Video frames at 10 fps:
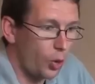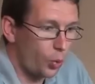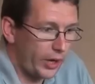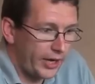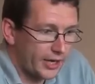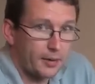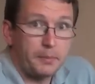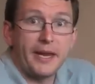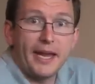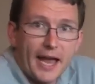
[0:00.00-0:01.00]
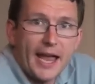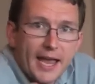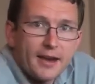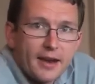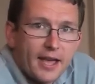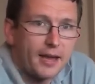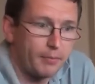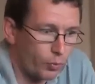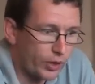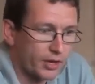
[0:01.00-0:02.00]
we can be in
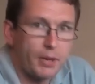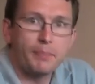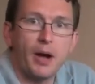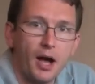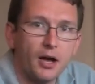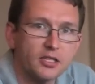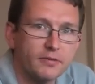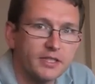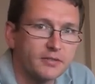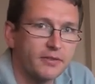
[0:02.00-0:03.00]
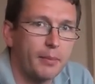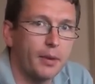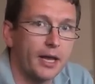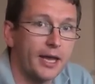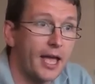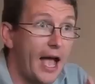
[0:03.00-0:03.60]
Him. We can be part of His family.